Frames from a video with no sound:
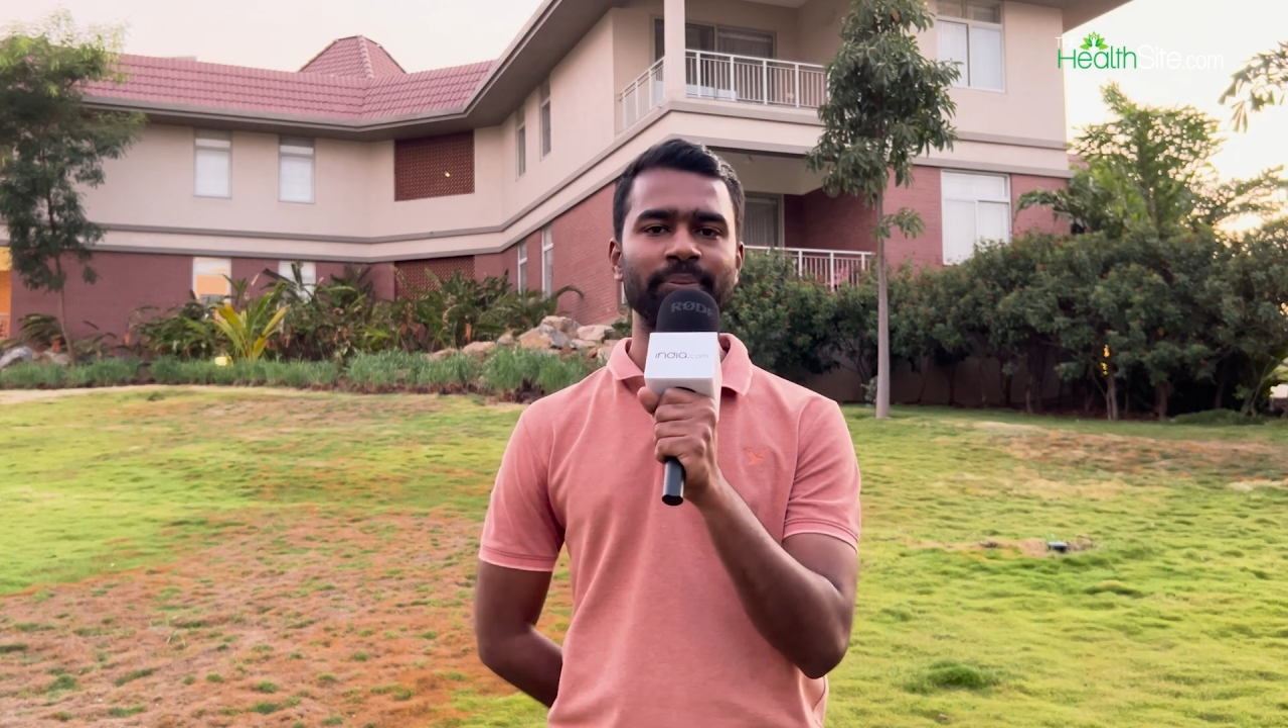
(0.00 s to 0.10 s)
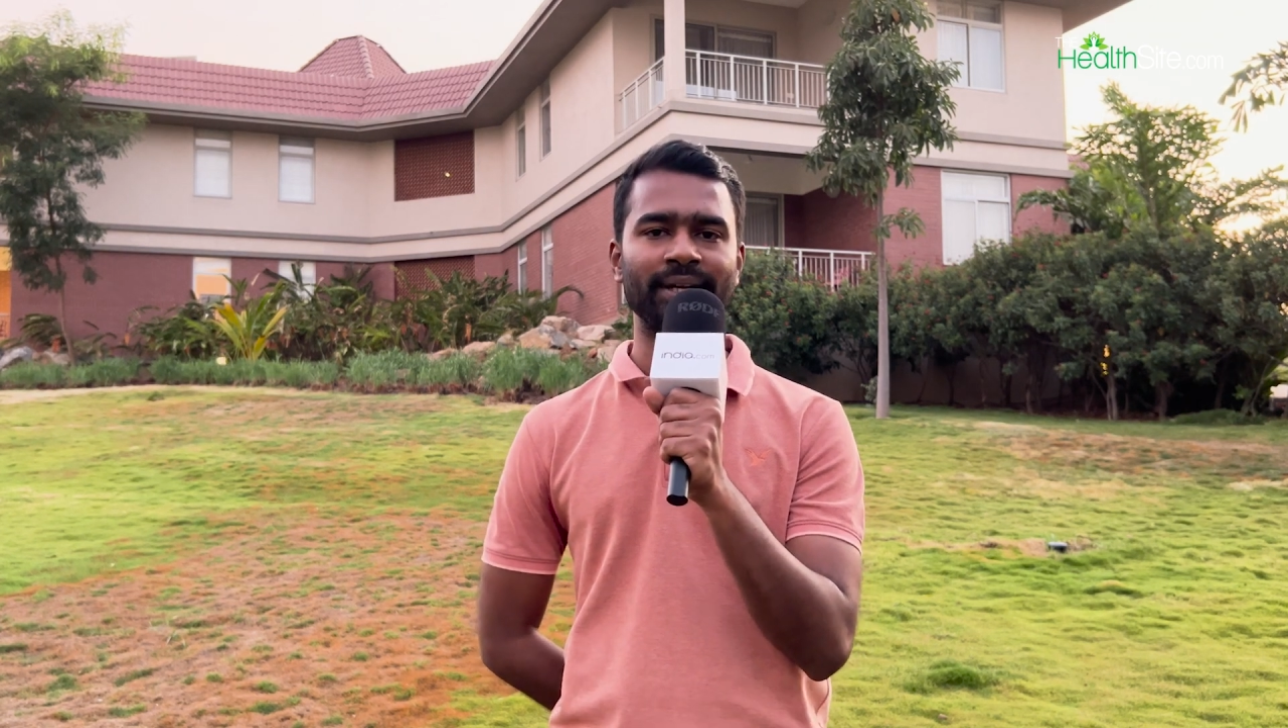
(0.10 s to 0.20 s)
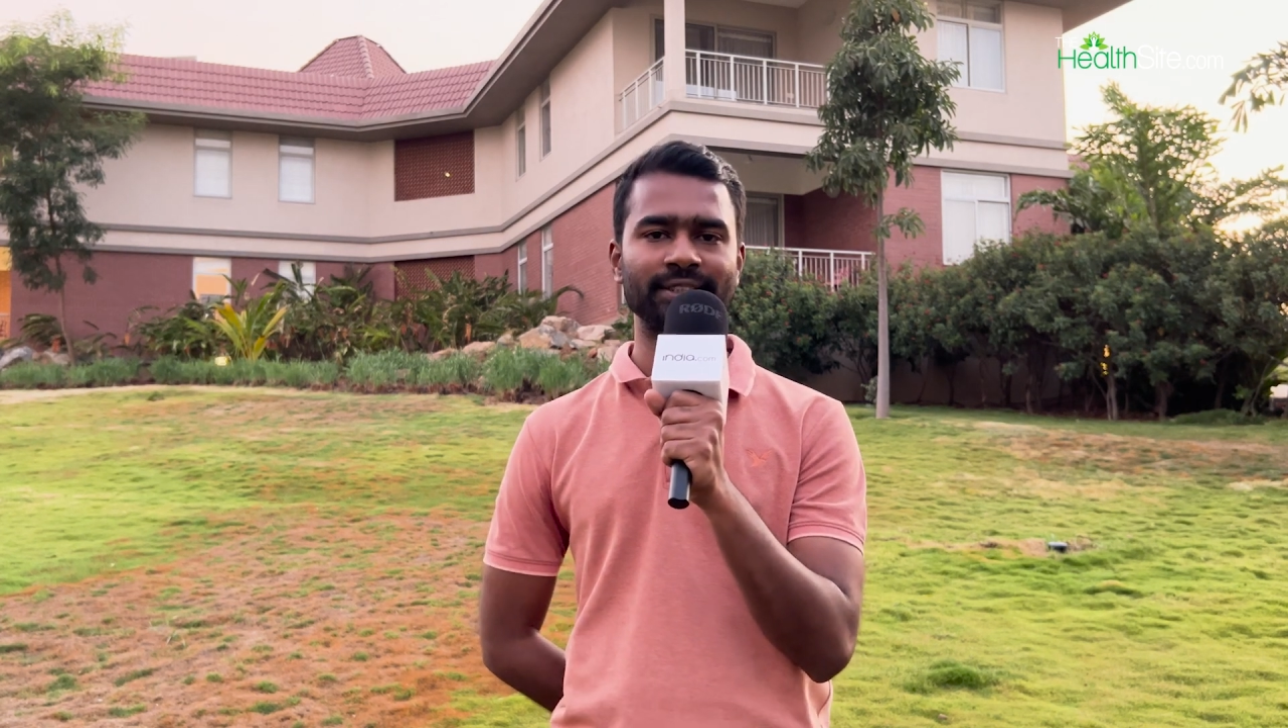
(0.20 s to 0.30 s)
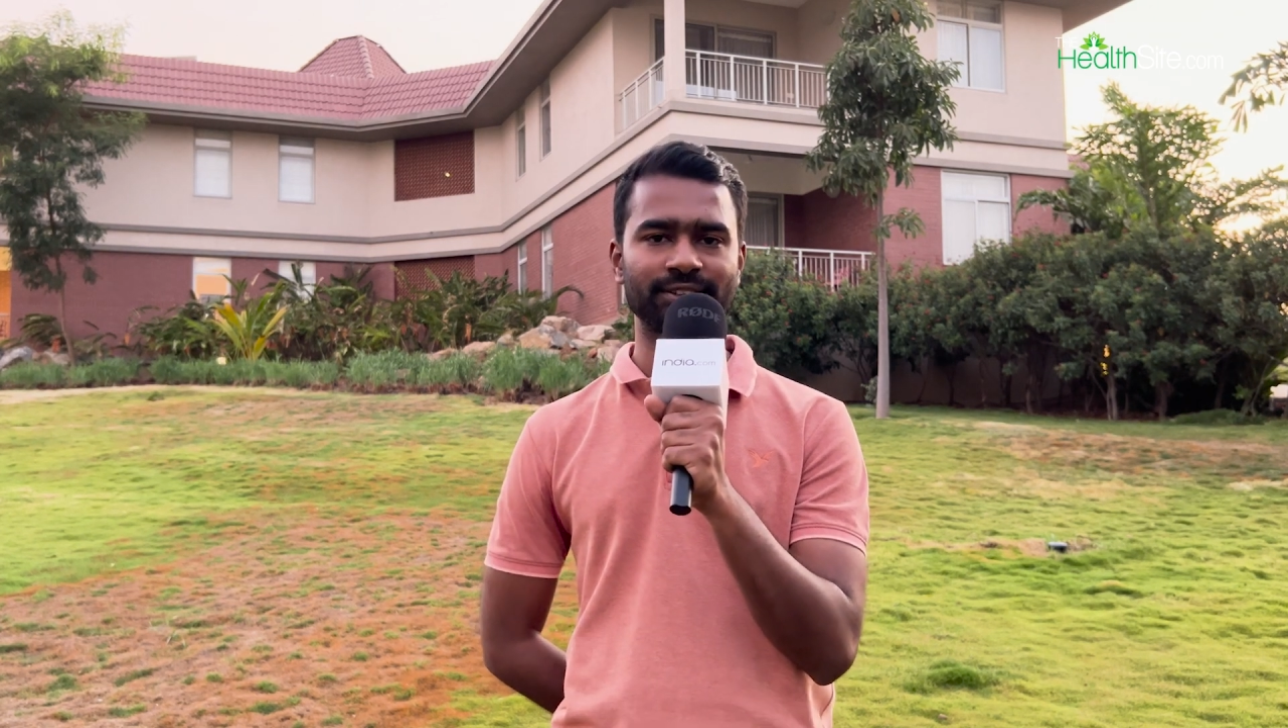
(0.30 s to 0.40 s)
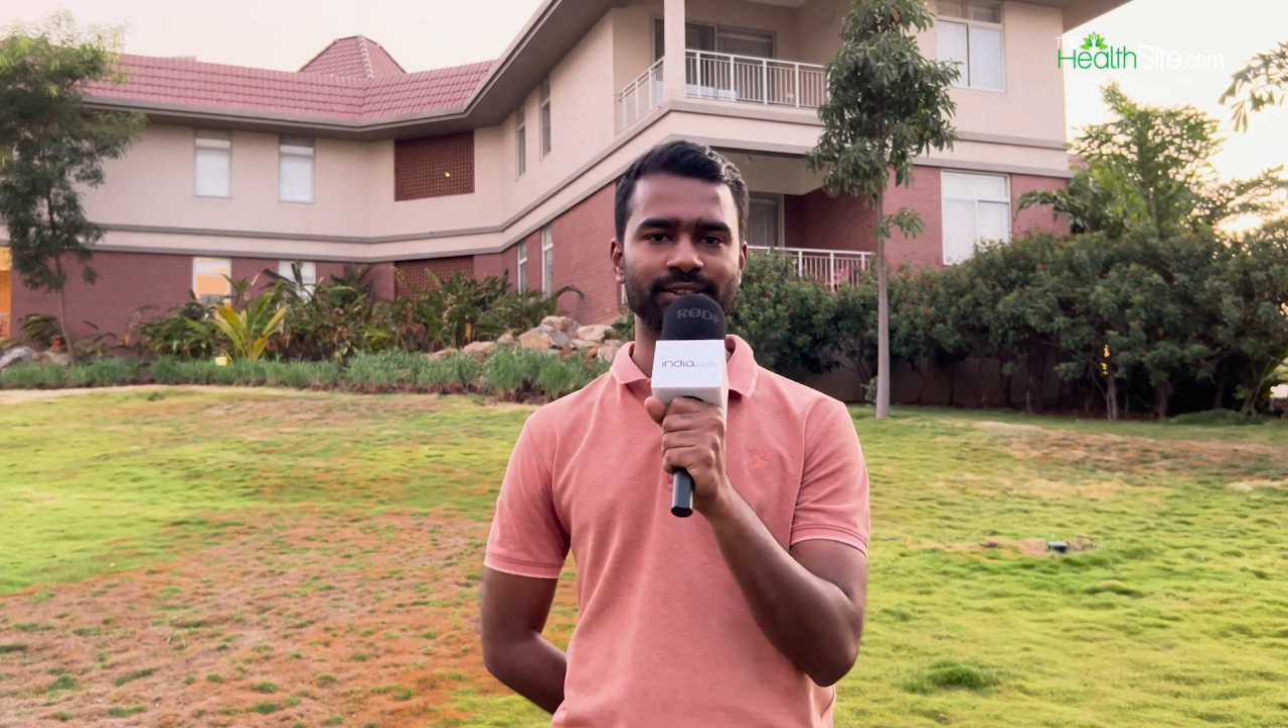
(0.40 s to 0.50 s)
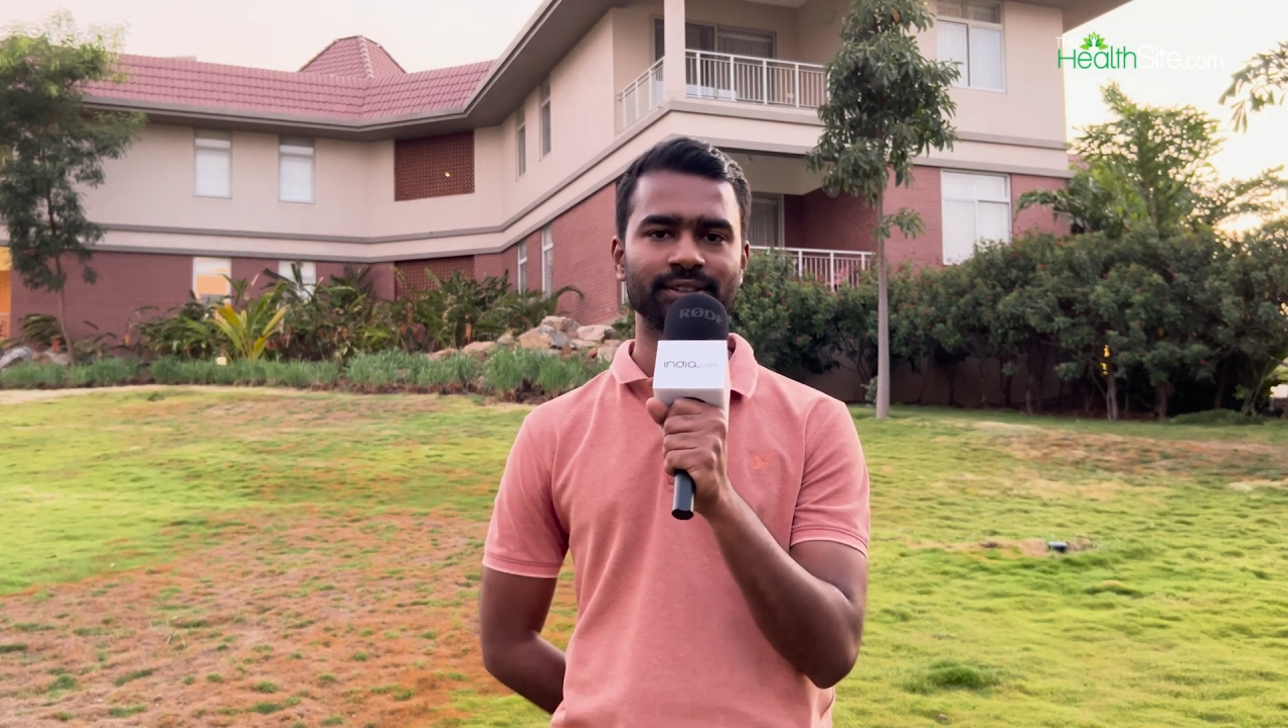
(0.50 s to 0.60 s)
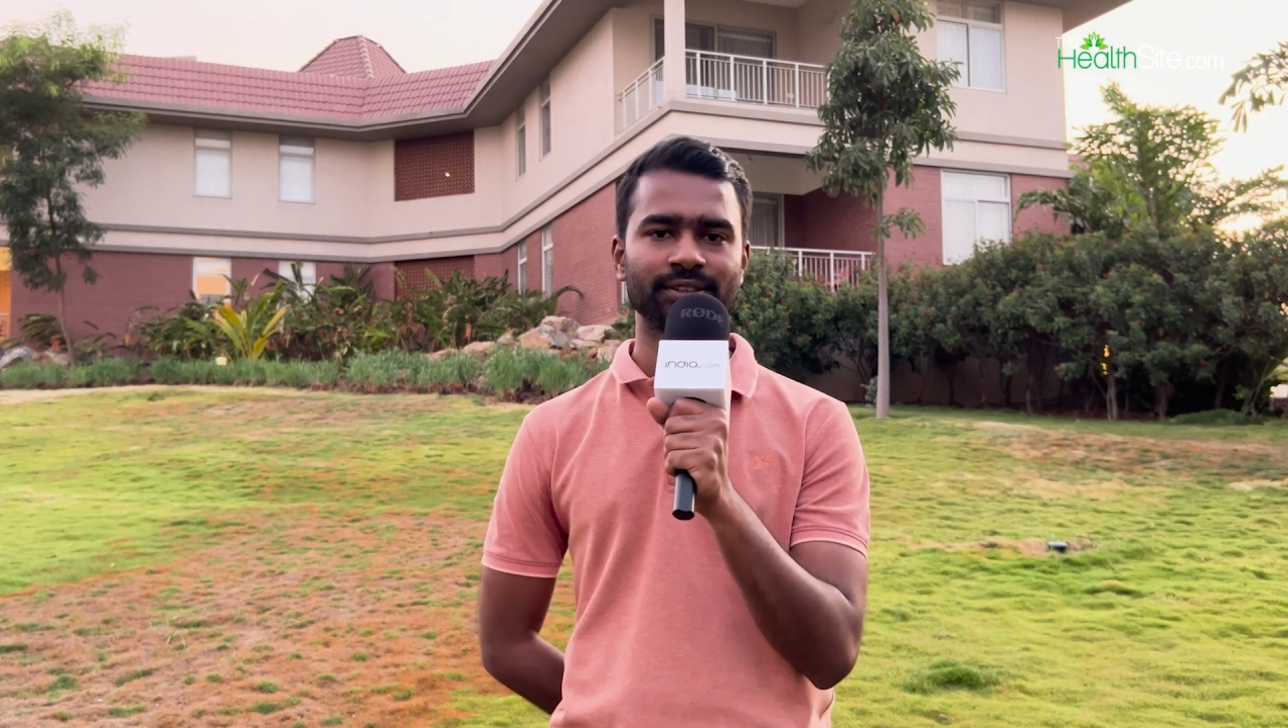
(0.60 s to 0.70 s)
minutes.